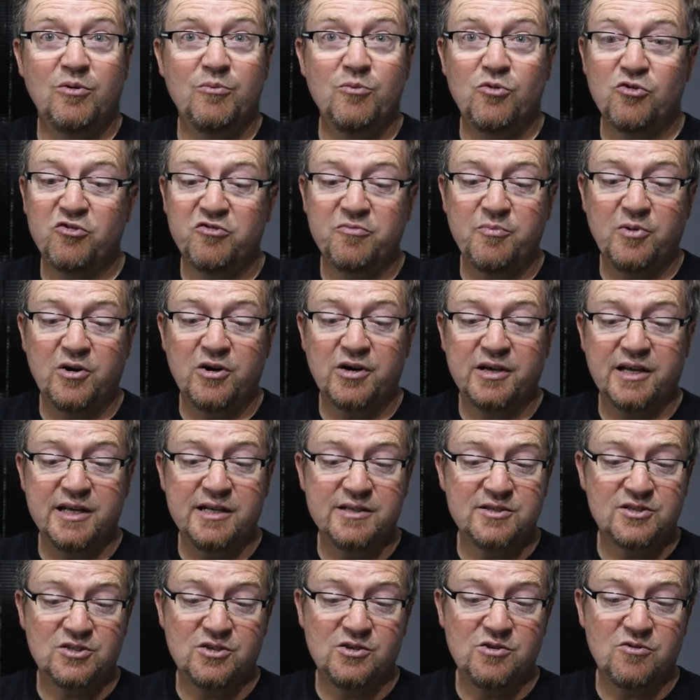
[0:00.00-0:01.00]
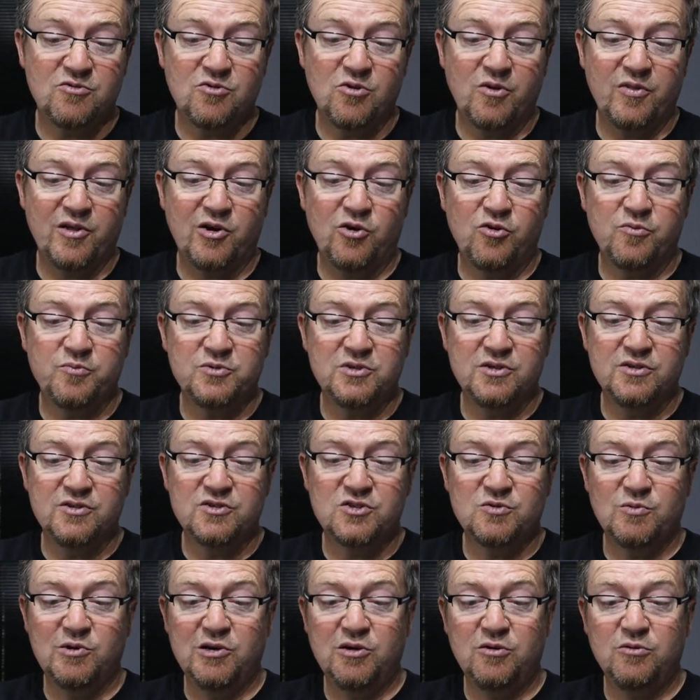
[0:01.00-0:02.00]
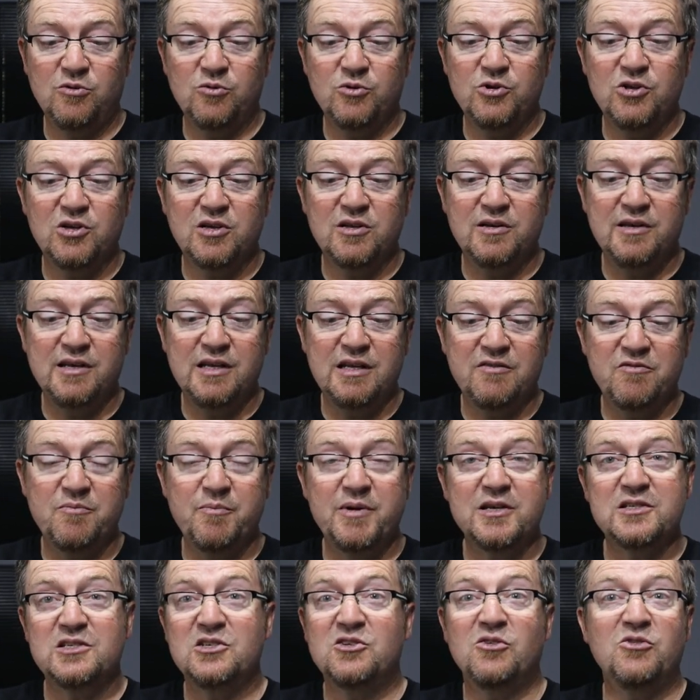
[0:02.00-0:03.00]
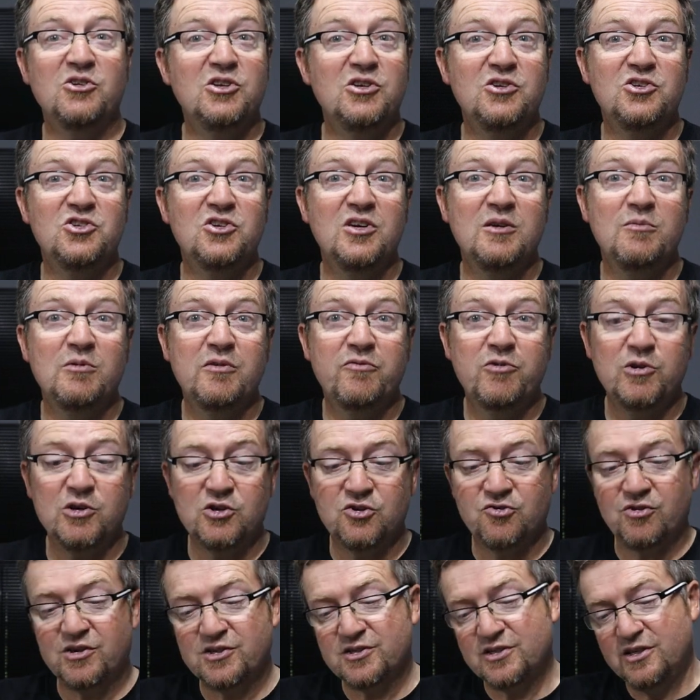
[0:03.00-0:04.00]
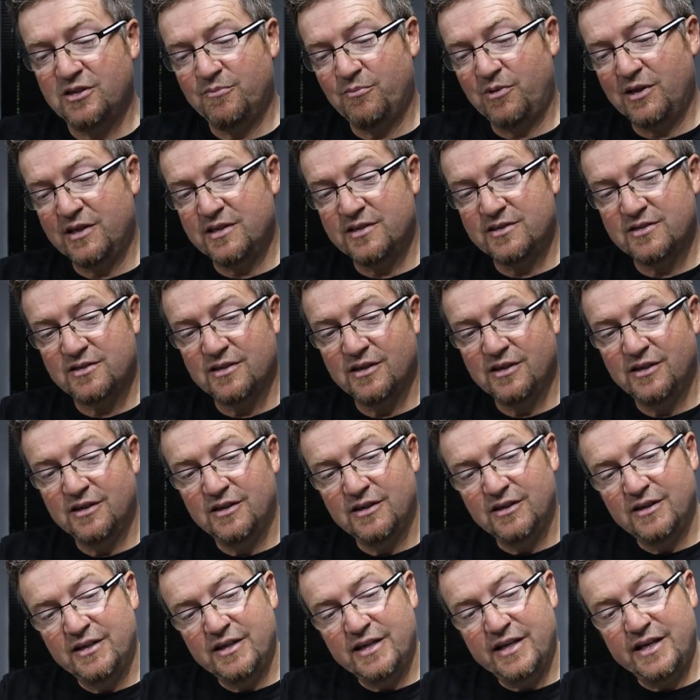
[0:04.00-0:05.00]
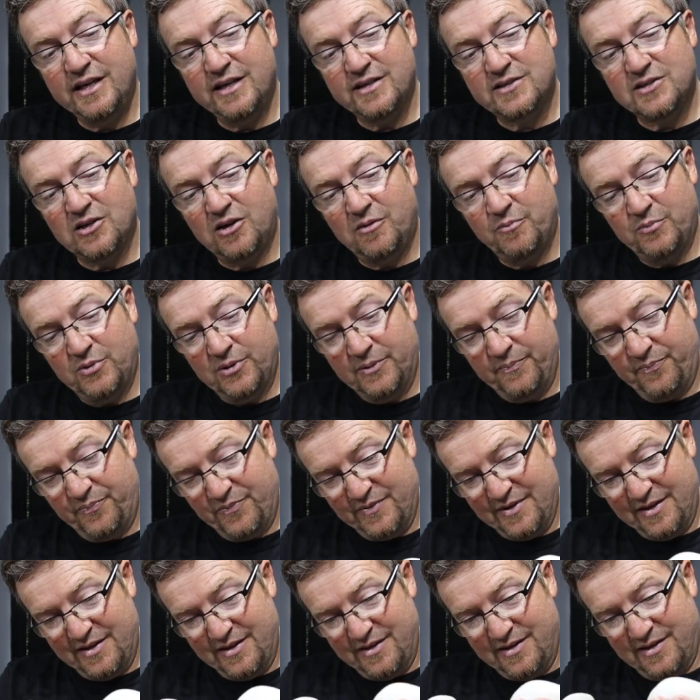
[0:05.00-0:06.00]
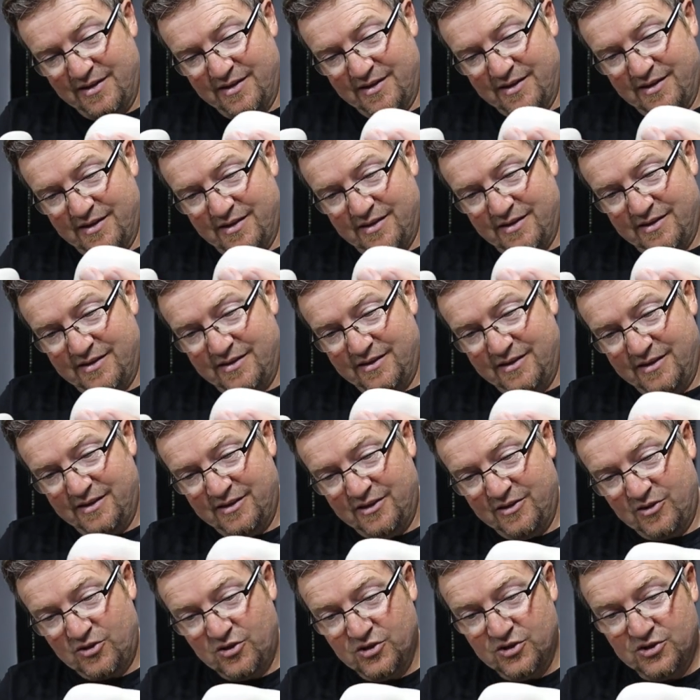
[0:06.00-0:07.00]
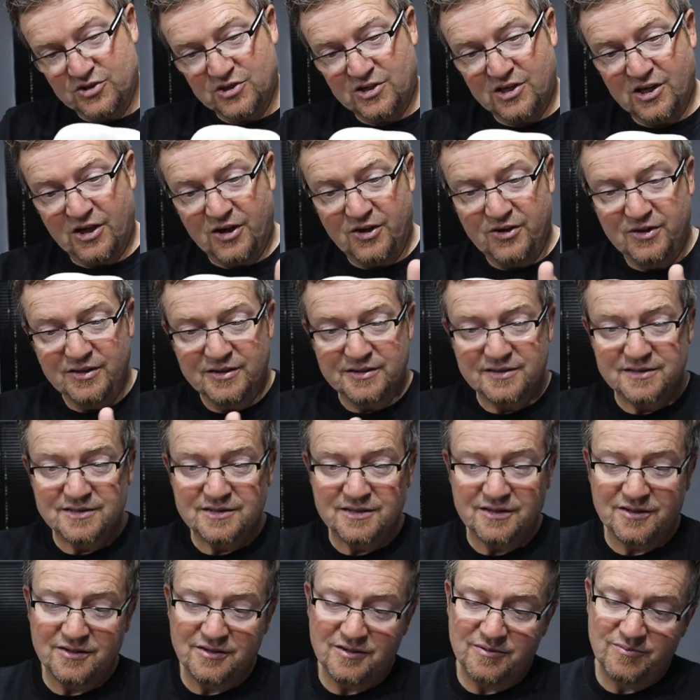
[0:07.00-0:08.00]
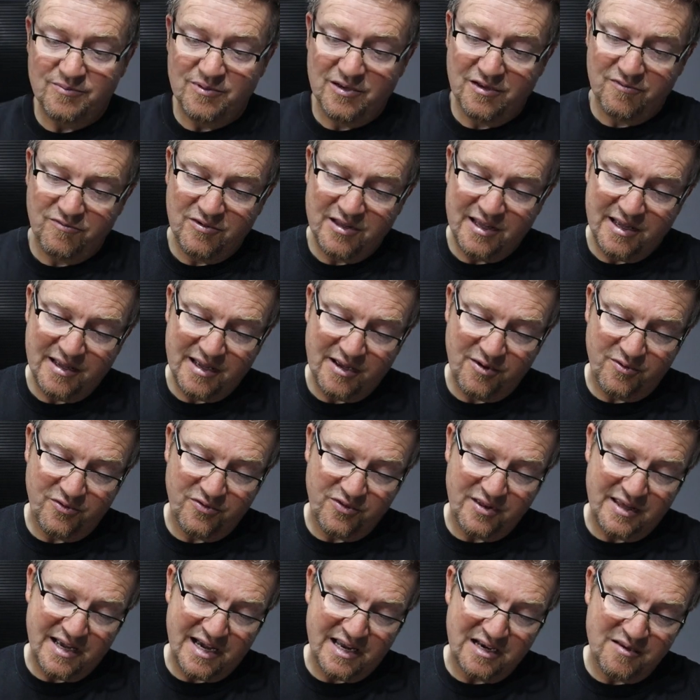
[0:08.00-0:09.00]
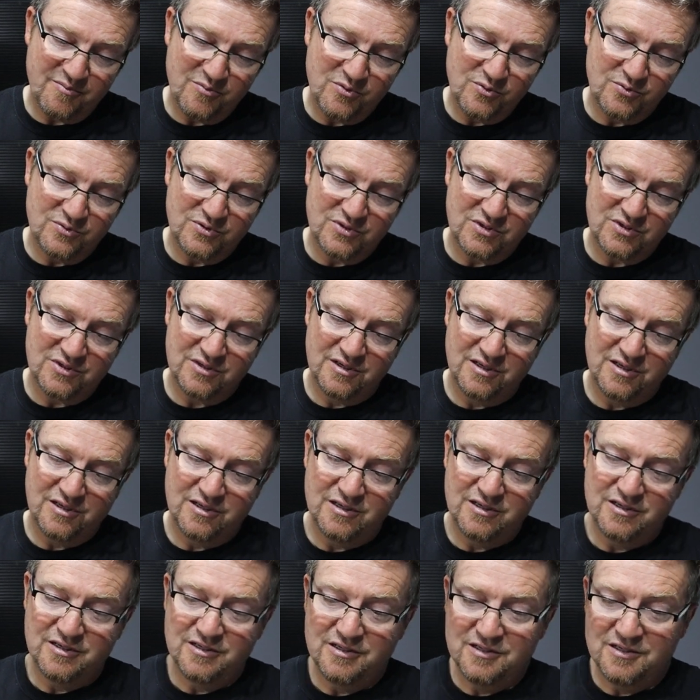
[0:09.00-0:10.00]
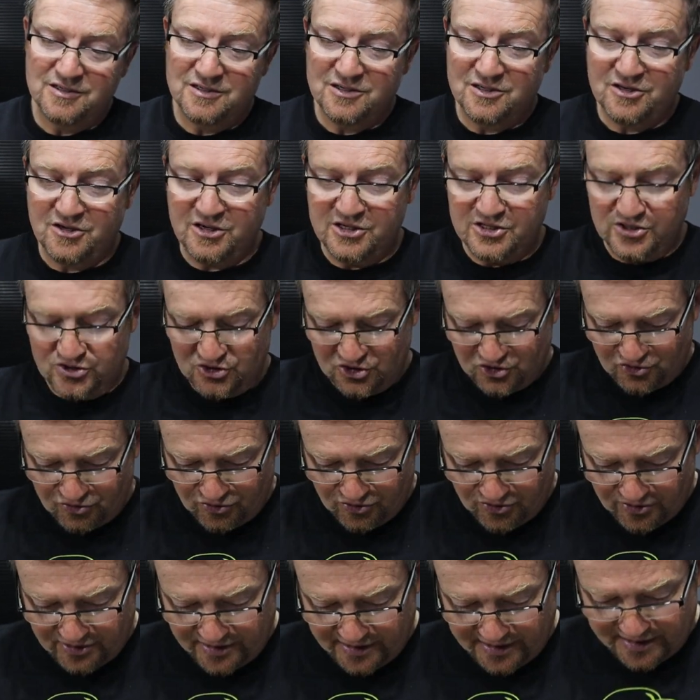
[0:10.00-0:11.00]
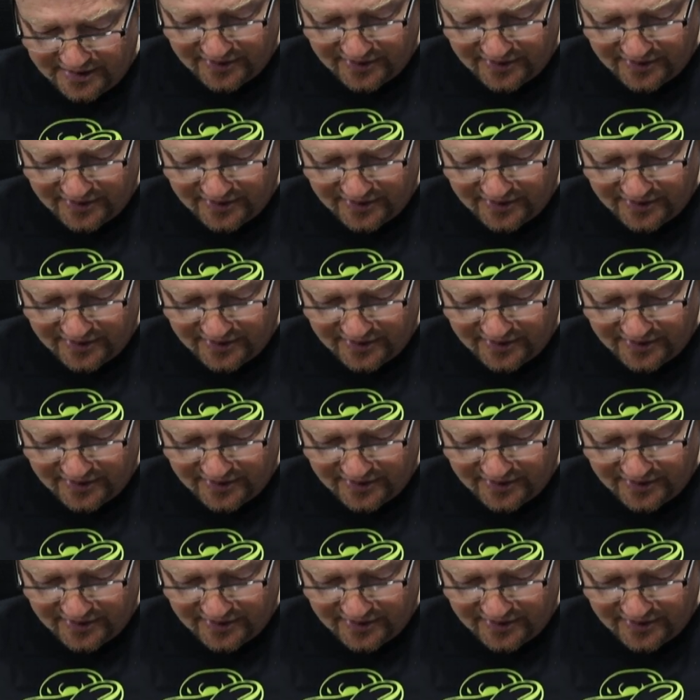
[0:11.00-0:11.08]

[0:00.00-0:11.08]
Or on Morph Market, so you've got that option as well. Or you can leave a message on YouTube if you're interested. Please hit us up. And good to go. So lovely, healthy animals. Nice and strong.